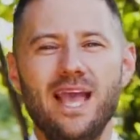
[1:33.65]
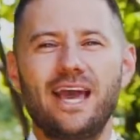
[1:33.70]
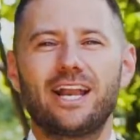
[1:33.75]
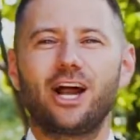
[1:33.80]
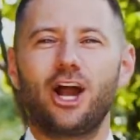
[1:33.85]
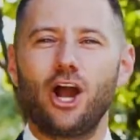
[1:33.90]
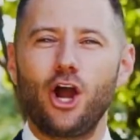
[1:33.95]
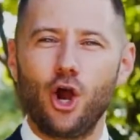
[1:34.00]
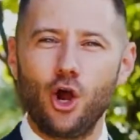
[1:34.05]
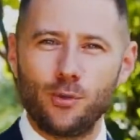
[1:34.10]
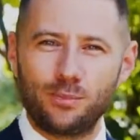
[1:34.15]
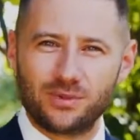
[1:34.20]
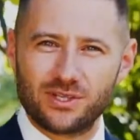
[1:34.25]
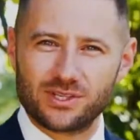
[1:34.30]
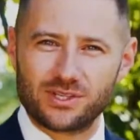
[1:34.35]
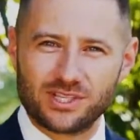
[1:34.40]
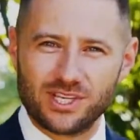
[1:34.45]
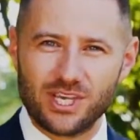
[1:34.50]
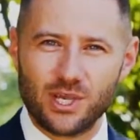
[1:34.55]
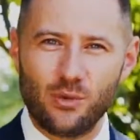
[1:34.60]
and I hope
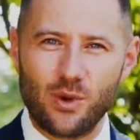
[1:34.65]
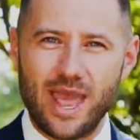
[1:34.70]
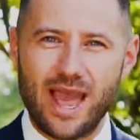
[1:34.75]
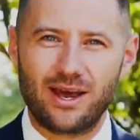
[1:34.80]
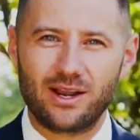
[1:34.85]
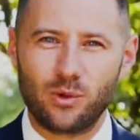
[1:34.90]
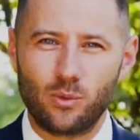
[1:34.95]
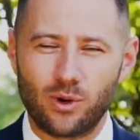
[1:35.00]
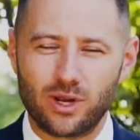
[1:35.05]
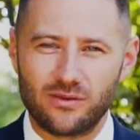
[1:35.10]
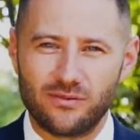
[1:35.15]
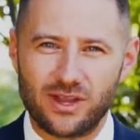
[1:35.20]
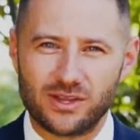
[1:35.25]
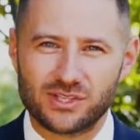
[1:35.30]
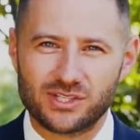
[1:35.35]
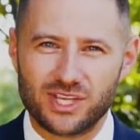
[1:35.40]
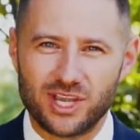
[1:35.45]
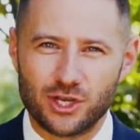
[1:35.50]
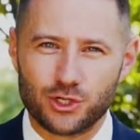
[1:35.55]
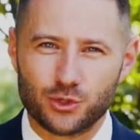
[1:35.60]
to see you out at one of our
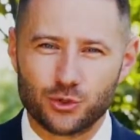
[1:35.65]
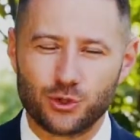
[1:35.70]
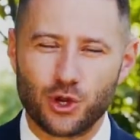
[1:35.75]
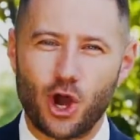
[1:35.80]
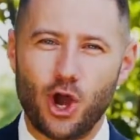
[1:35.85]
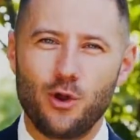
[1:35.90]
scheduled